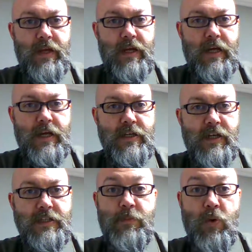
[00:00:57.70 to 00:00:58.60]
and
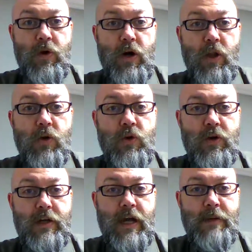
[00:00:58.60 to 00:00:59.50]
uh, support our local
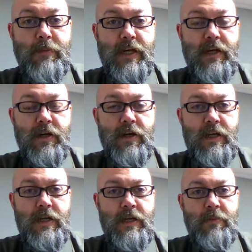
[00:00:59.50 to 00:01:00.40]
economy here.
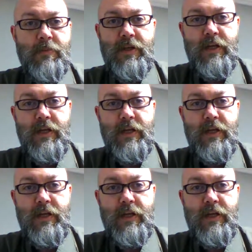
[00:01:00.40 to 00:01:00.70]
But